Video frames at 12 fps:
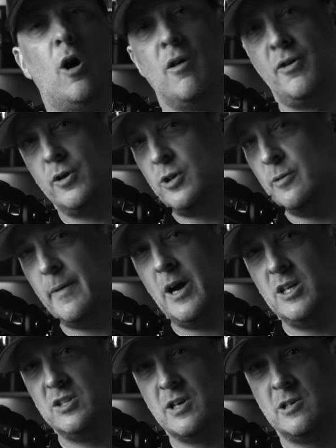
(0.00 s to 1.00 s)
So although
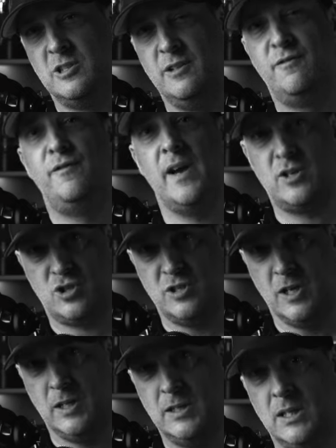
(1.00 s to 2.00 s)
Germania is utterly
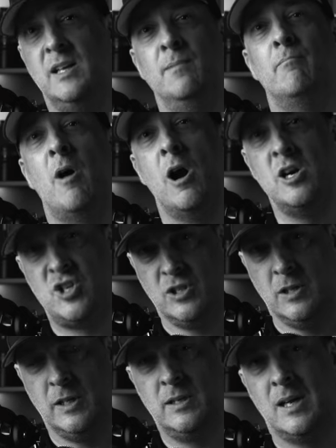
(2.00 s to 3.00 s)
fictional and a
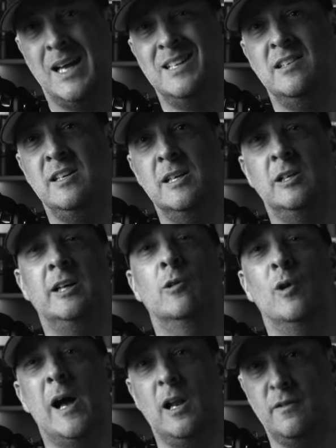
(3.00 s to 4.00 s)
marginal and nearly
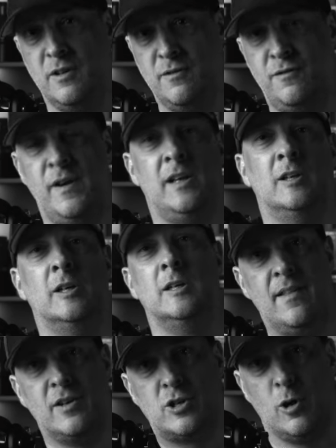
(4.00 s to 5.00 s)
irrelevant figure
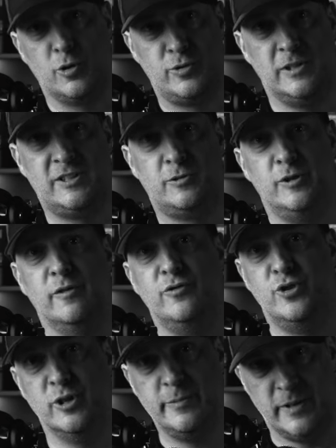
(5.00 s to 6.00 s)
in the cultural history of
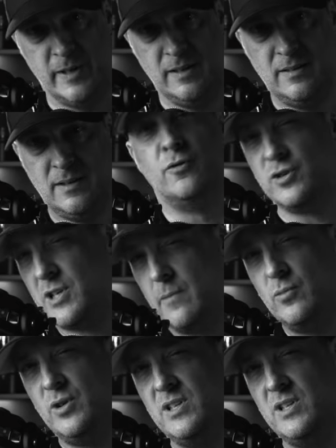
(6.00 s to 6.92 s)
Germany, for some